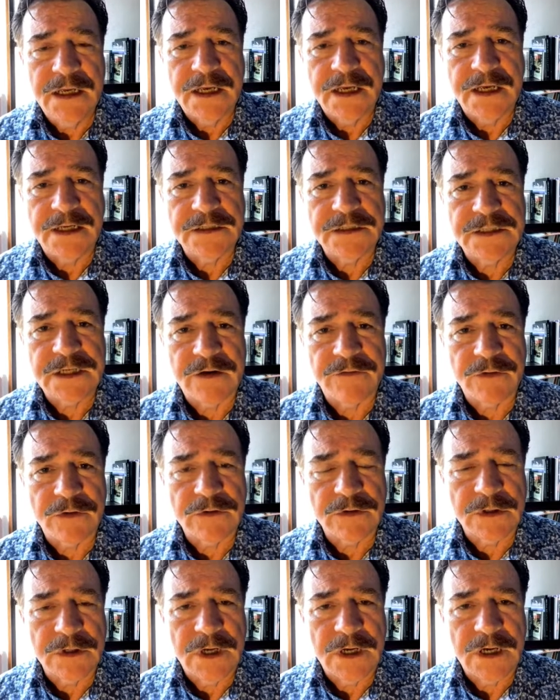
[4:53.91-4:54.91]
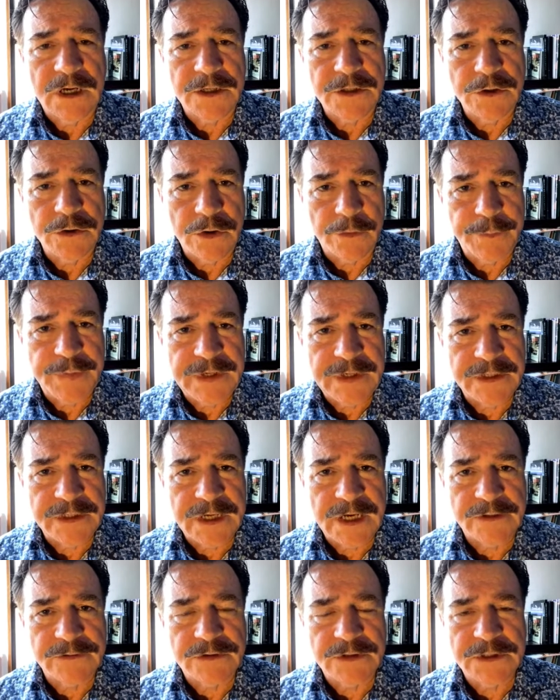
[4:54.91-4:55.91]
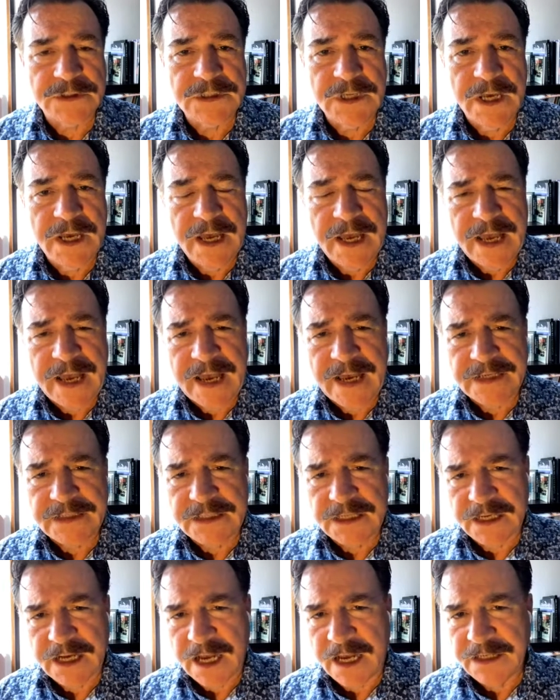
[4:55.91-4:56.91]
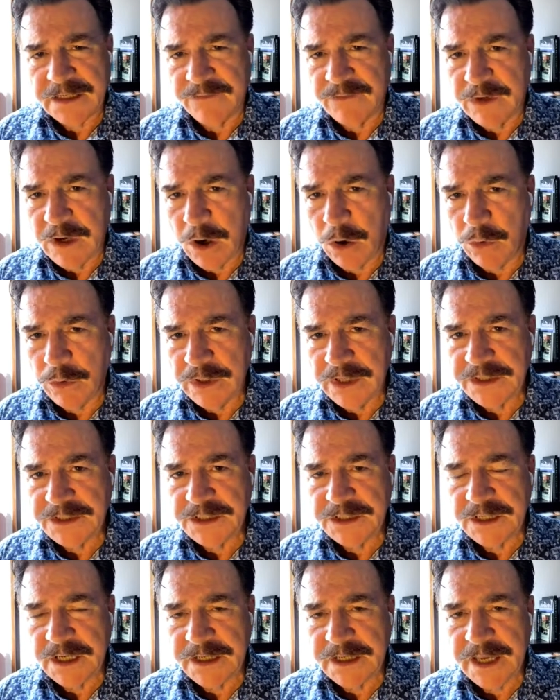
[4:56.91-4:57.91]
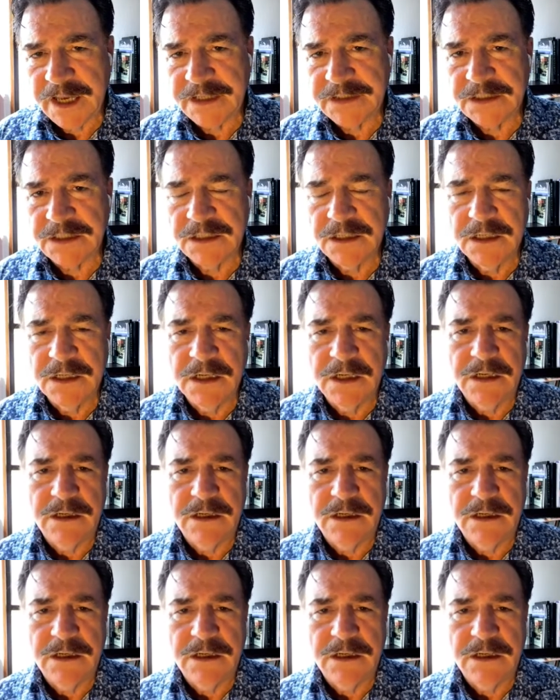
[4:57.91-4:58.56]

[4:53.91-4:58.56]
and several European countries as a kind of coalition against